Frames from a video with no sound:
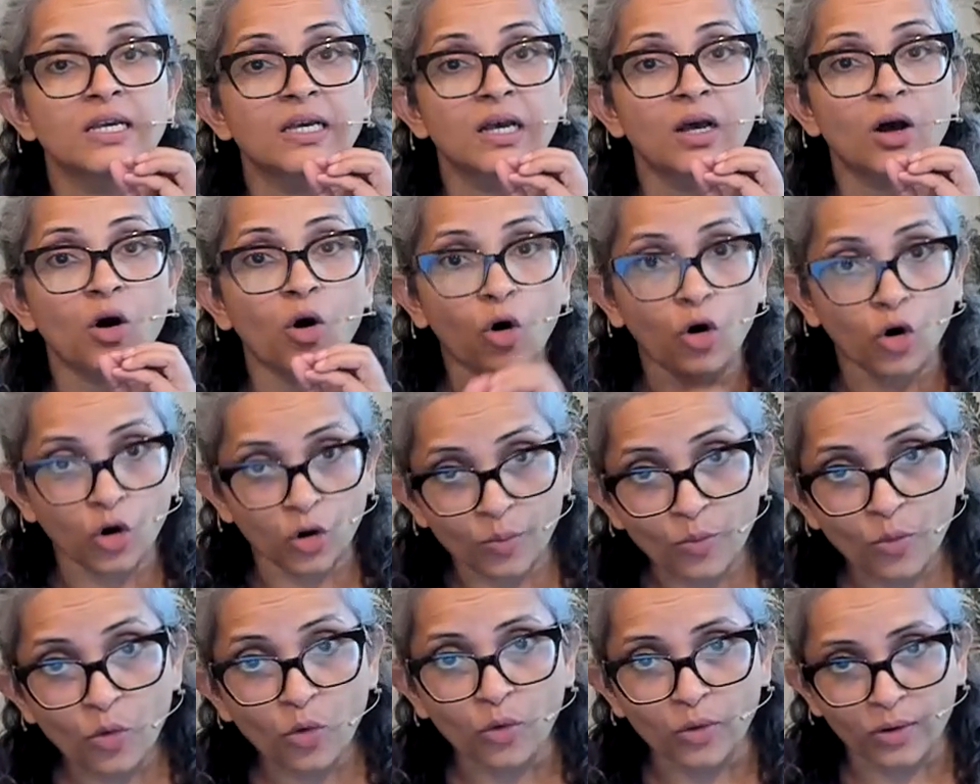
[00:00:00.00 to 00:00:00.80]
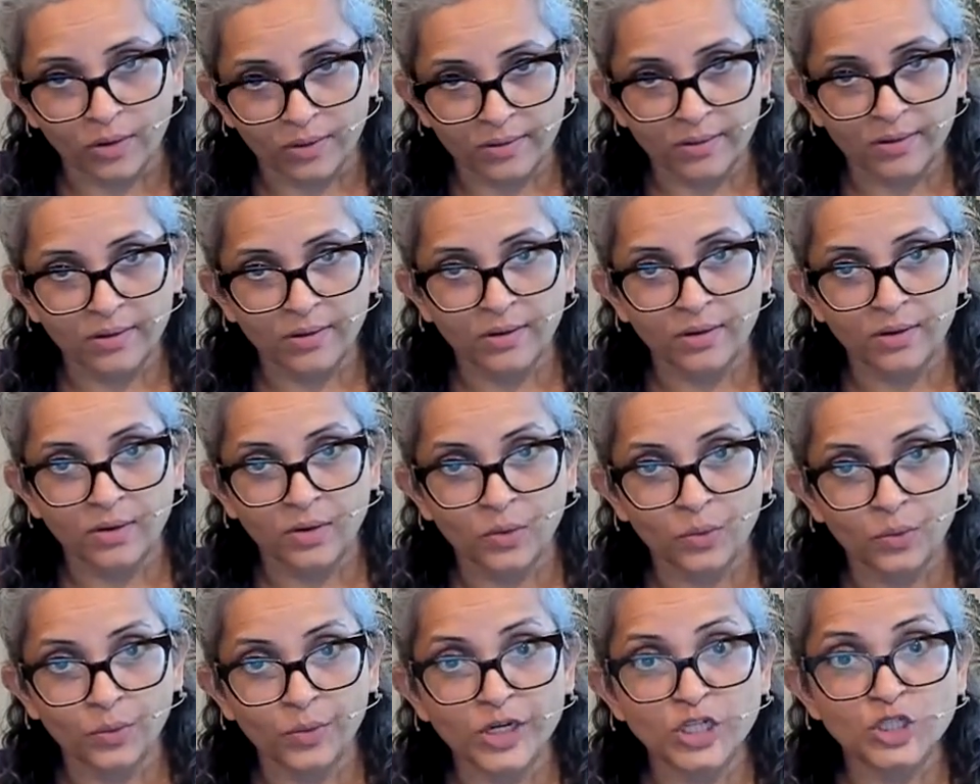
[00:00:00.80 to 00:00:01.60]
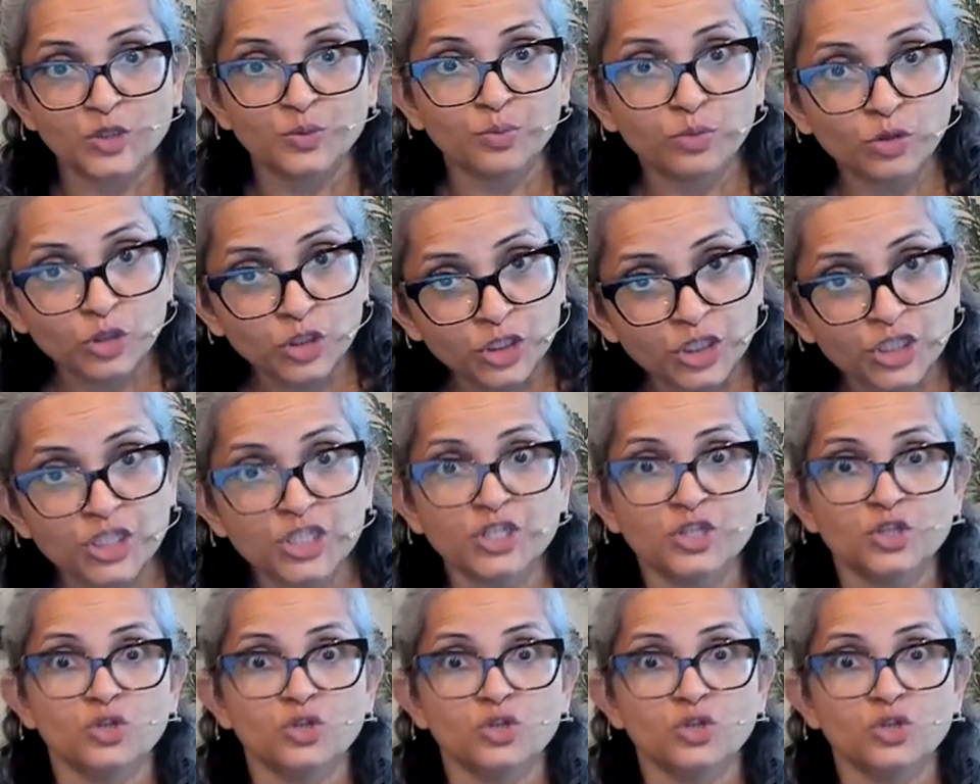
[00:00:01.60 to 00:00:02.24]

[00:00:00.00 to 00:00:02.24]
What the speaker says: hormone which pushes